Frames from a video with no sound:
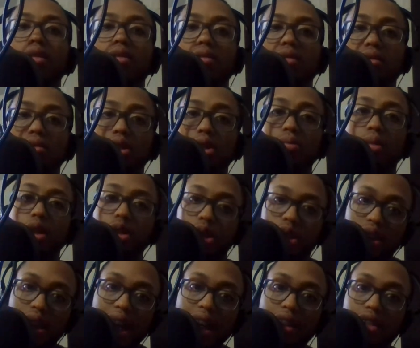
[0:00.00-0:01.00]
will
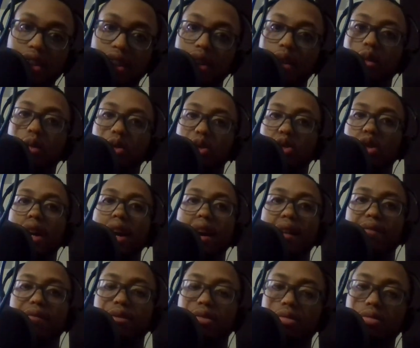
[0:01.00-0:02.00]
most likely
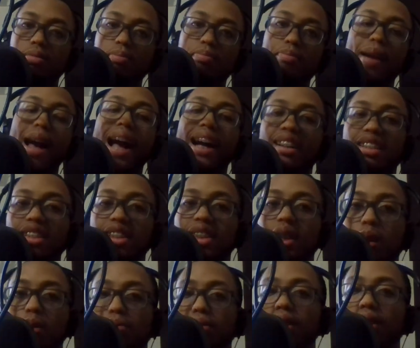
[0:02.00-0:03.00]
draft Macklin
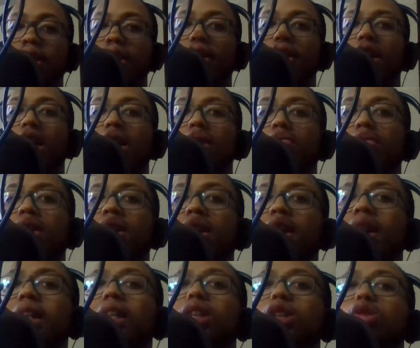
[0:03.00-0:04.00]
Celebrini come
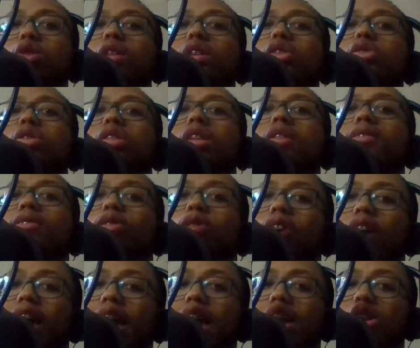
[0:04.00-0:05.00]
the
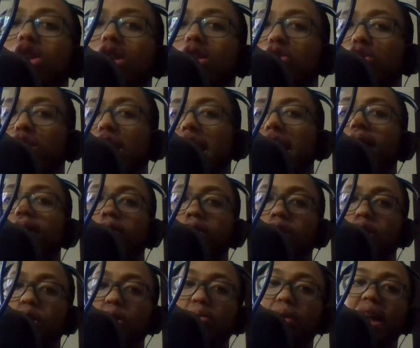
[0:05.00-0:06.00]
2024 NHL draft when
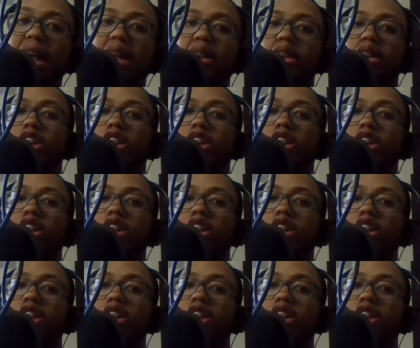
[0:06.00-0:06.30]
it will be at the